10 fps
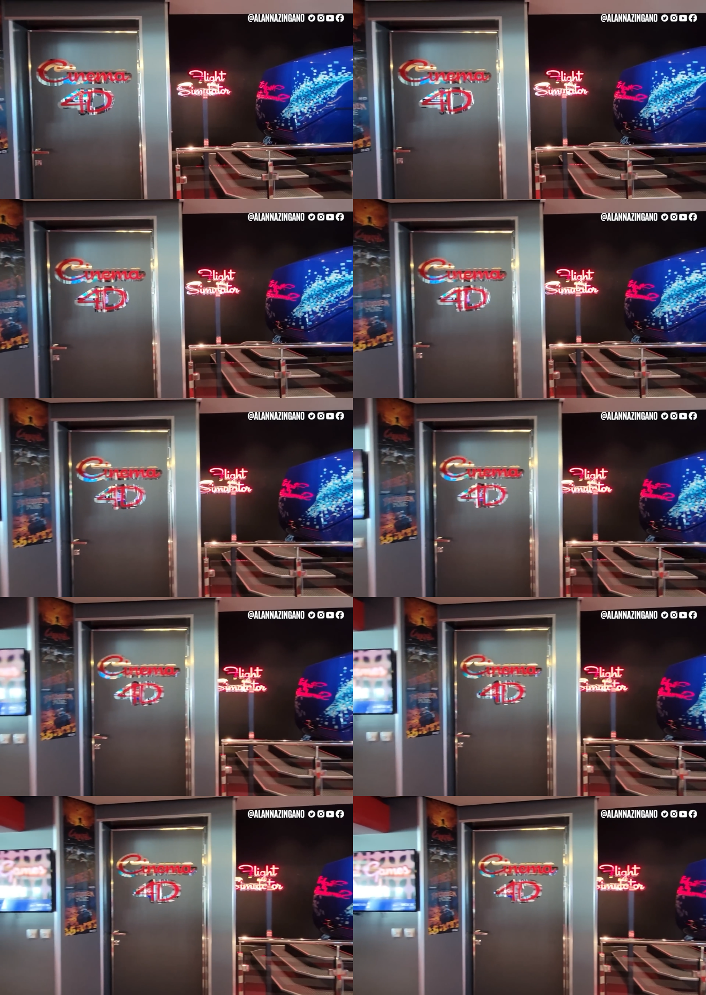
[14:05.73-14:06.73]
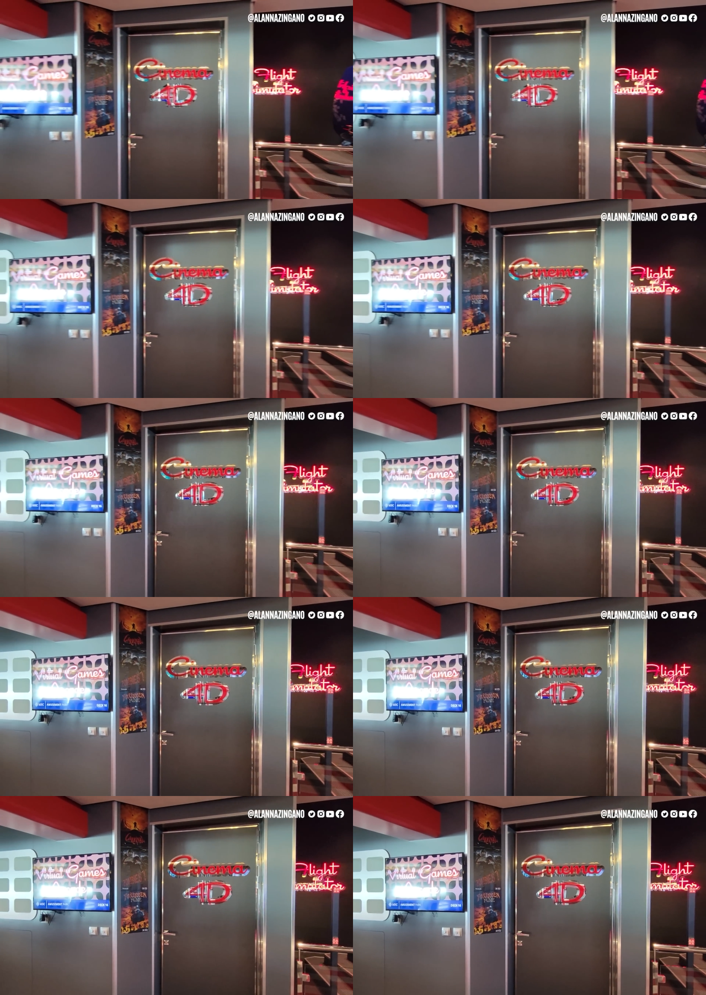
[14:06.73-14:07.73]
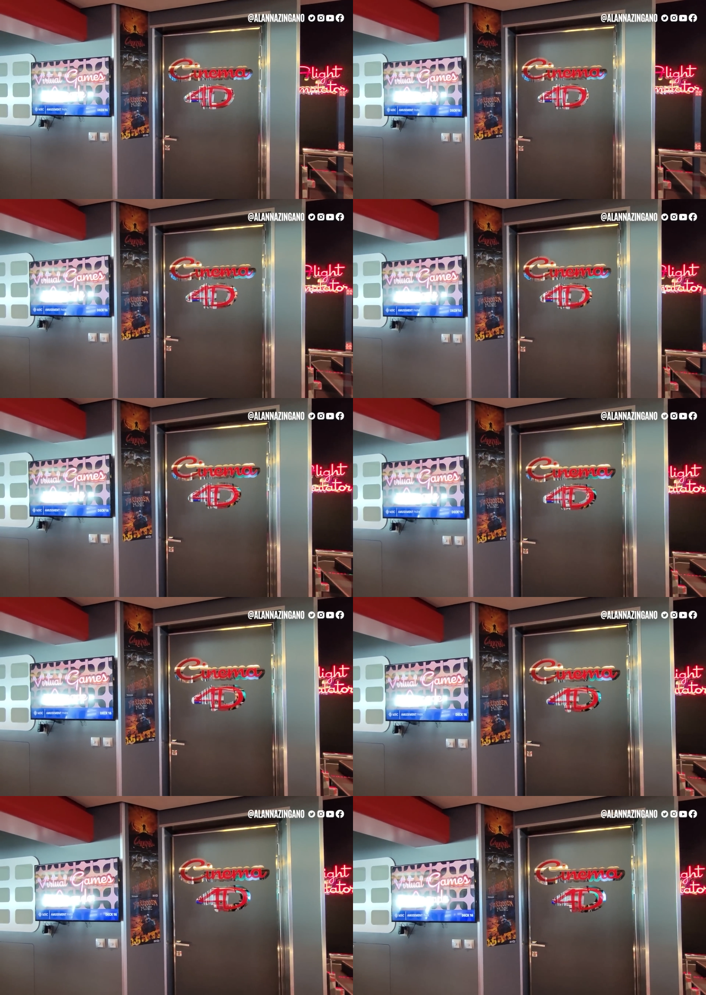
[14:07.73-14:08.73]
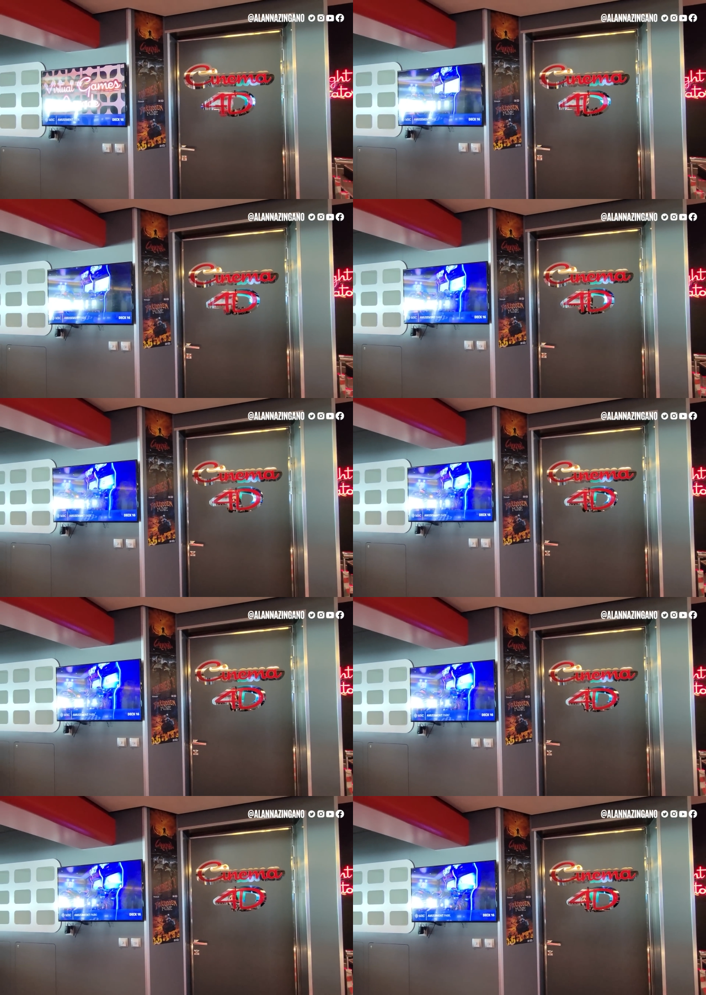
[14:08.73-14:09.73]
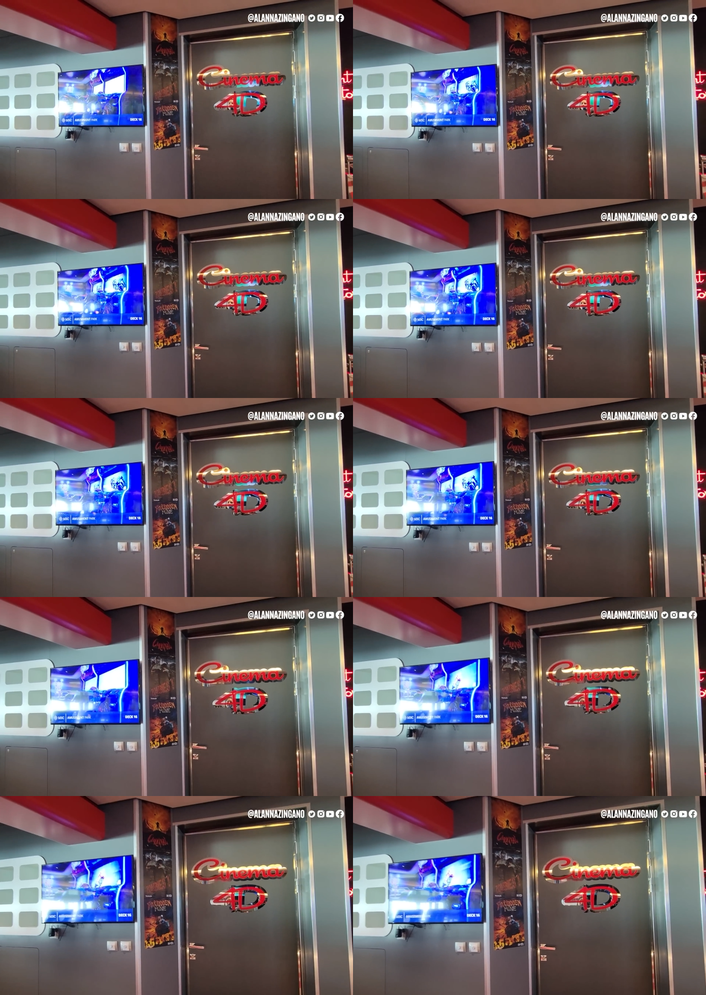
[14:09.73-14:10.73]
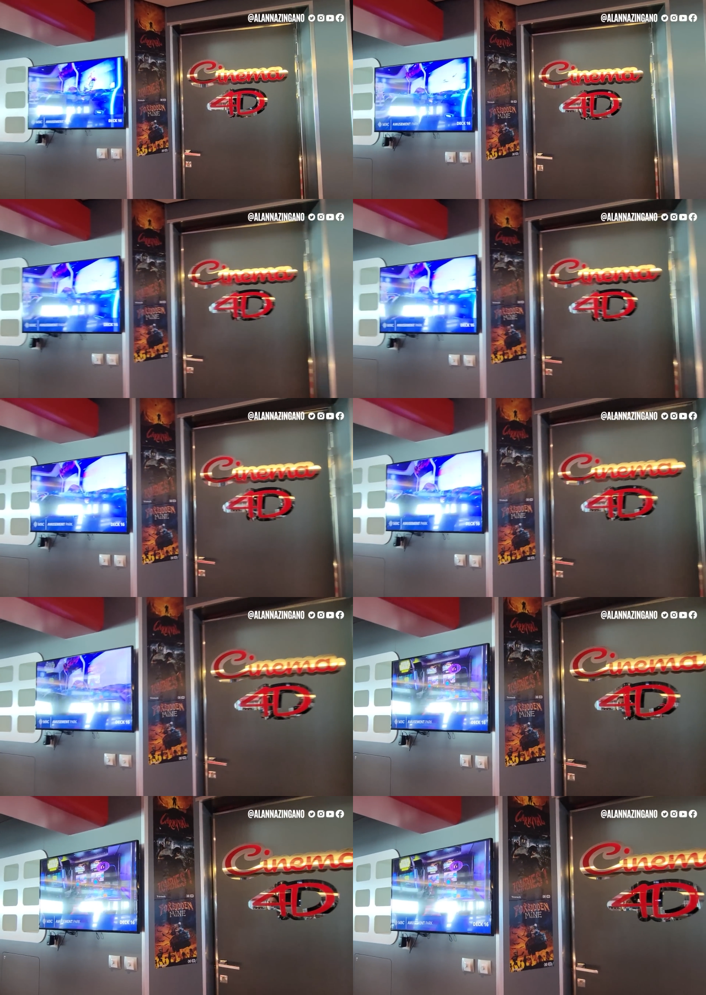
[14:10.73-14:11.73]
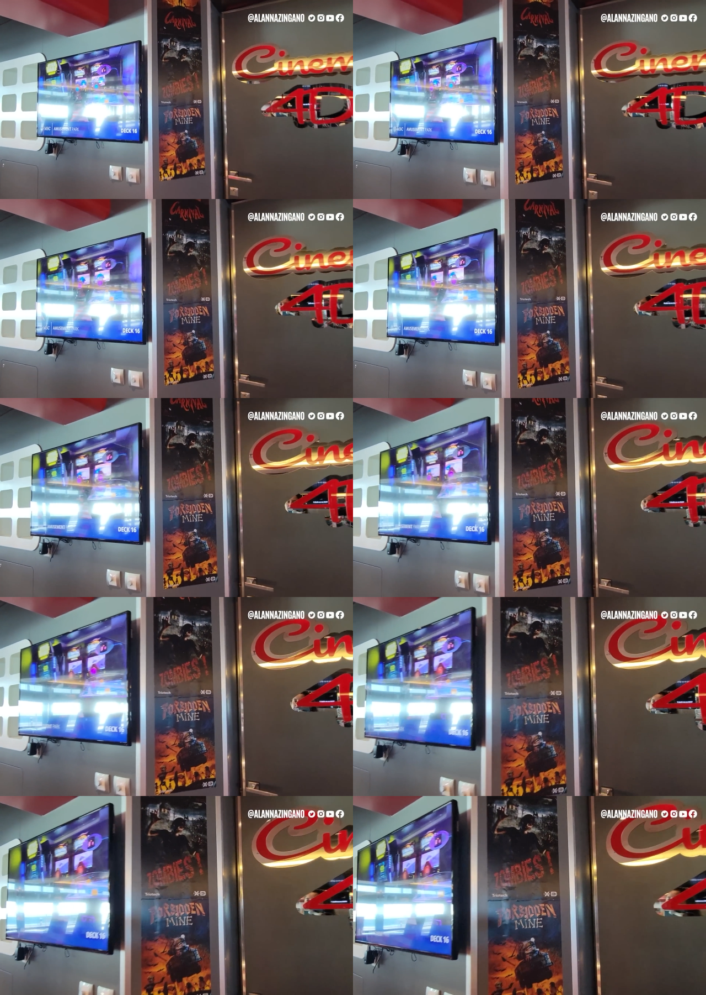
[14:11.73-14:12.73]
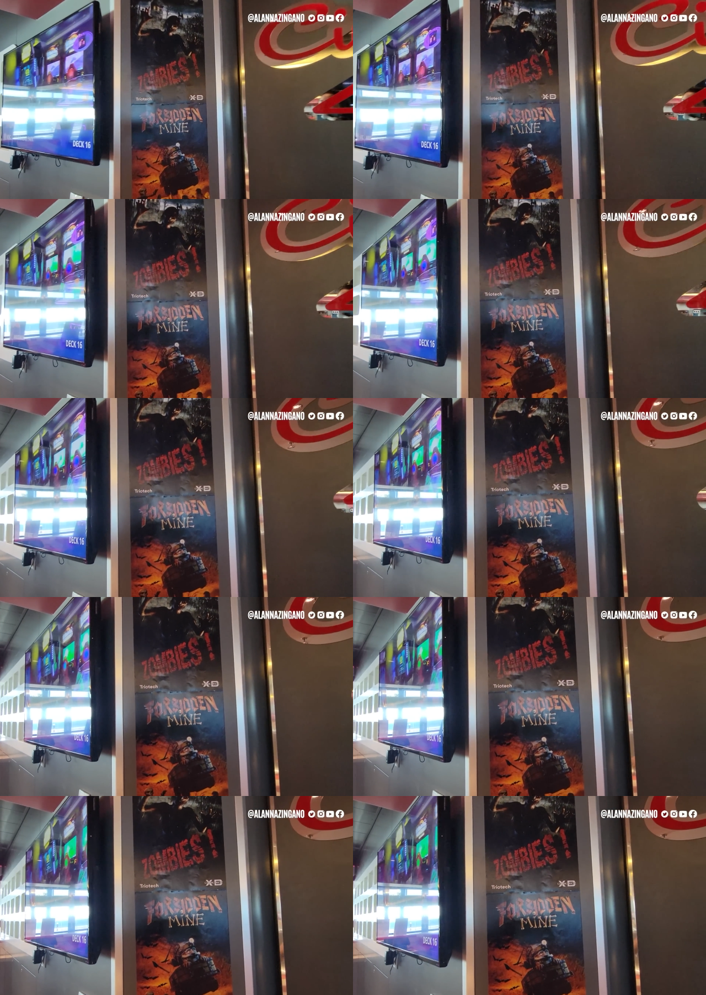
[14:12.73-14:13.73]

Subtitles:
[unreadable: no face in view]